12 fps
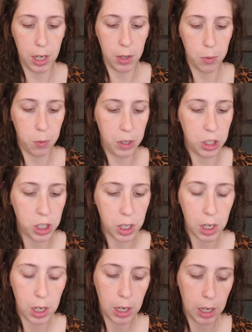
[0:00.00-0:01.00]
which
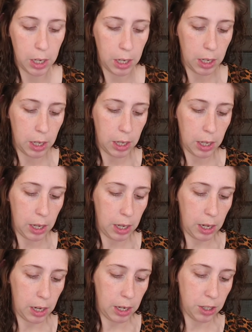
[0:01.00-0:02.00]

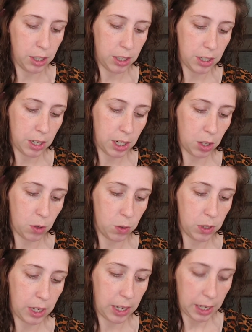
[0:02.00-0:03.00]
I'm just going to use
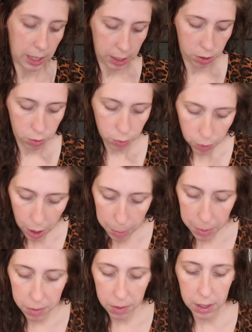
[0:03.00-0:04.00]
a drop
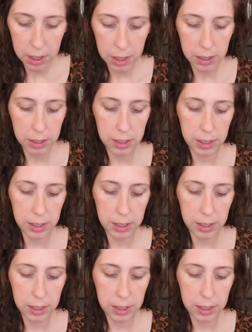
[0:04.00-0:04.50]
of this.